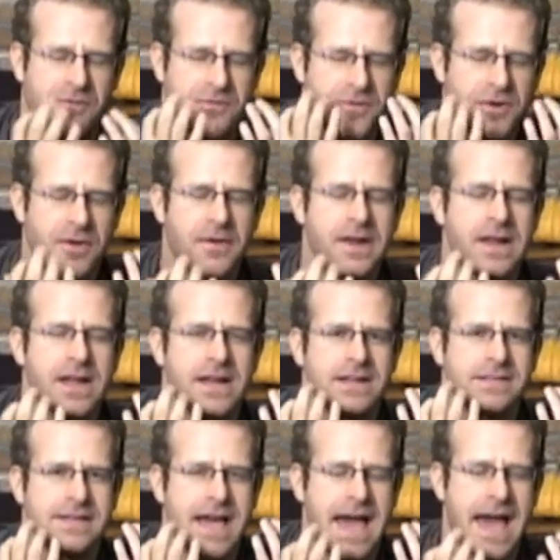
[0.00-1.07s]
Furry,
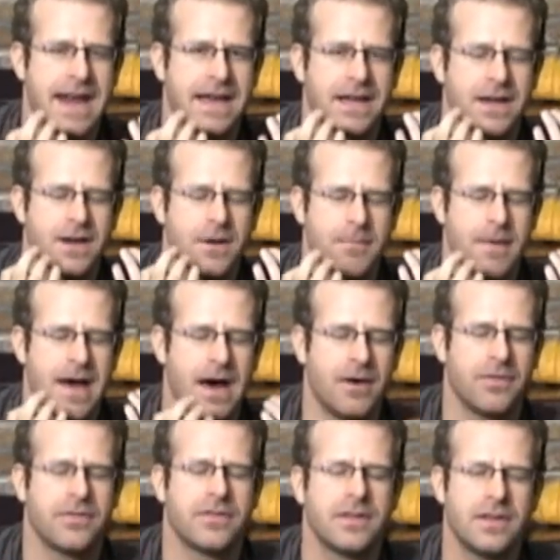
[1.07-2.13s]
tannic
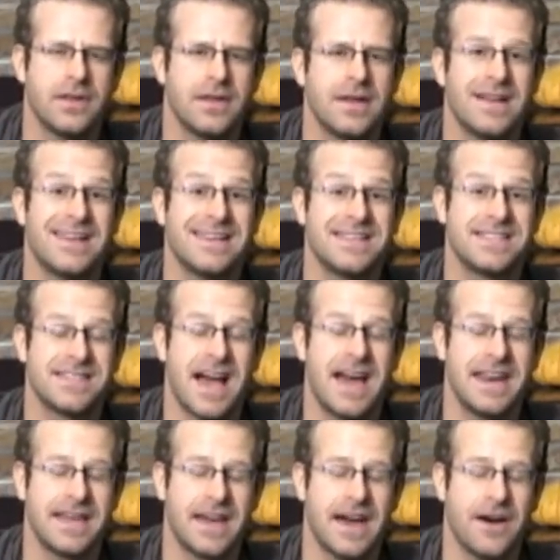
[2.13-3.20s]
mouth.
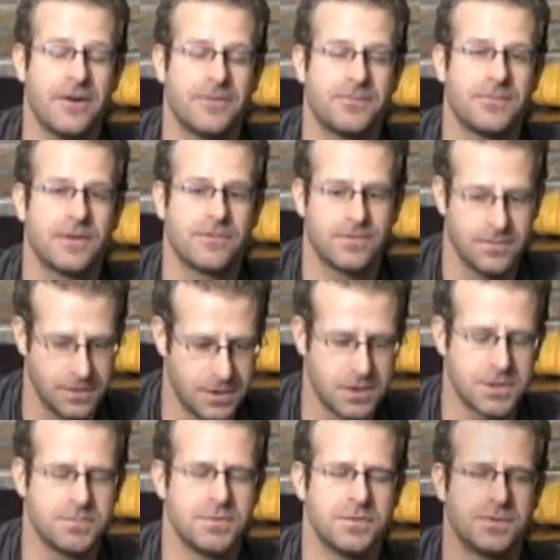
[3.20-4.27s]
Signing out from the No
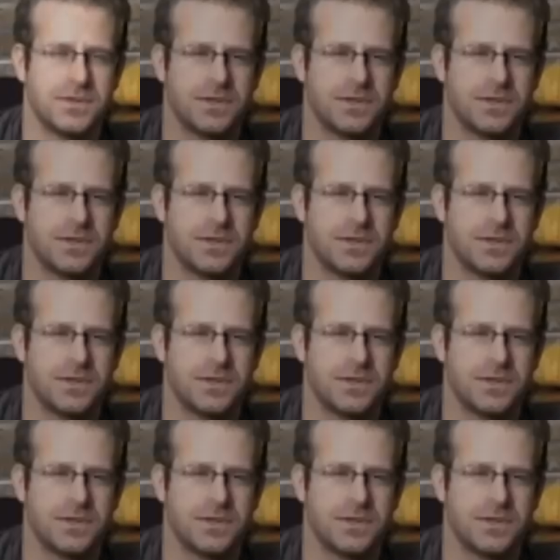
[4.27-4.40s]
Spoof